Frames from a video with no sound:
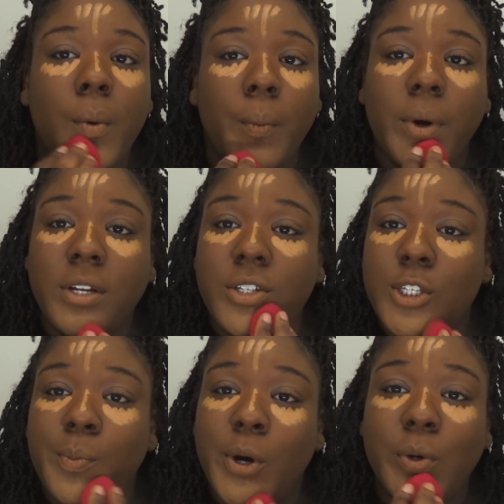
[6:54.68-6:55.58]
what it's
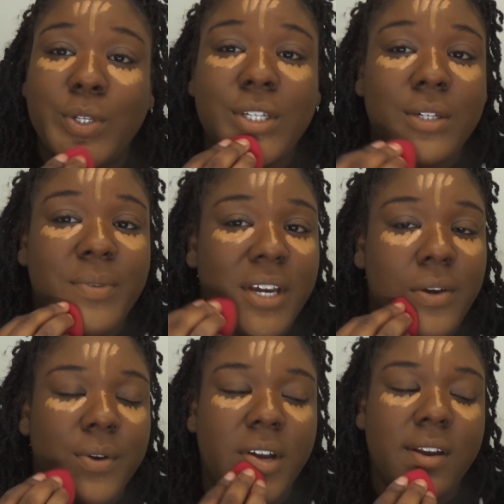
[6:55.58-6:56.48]
supposed to
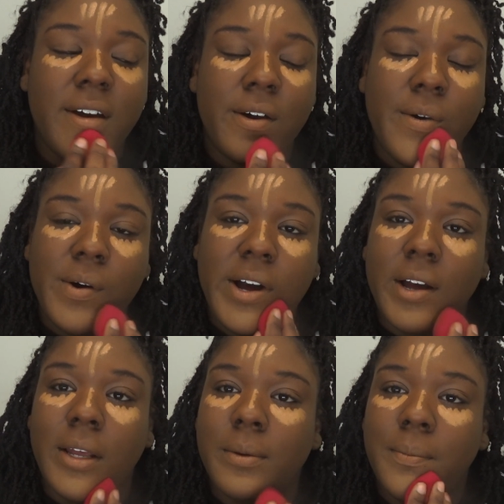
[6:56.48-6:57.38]
be right now.
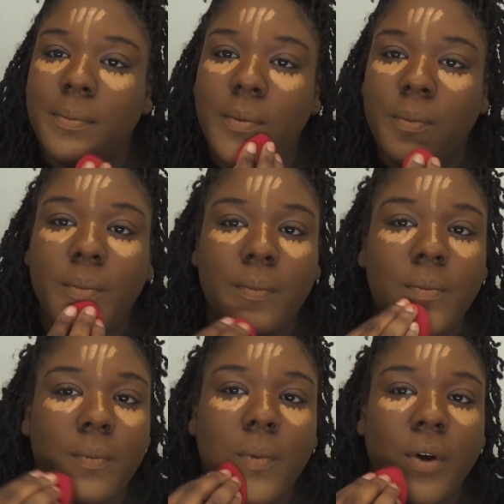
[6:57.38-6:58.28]
I'm
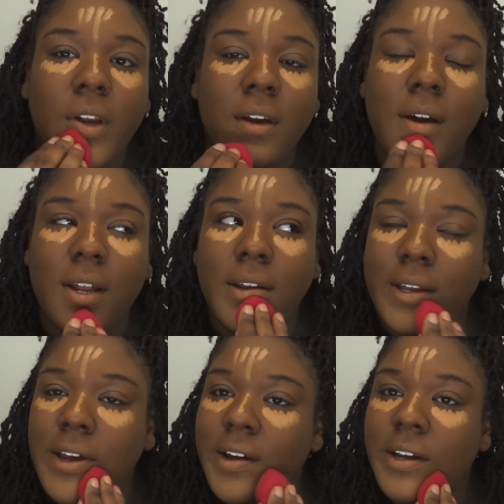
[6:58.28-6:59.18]
working on
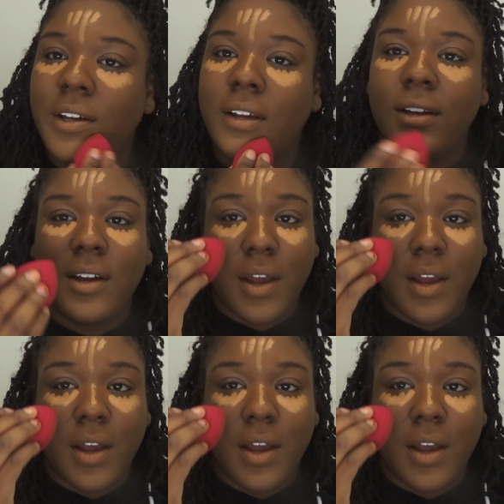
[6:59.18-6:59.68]
it. I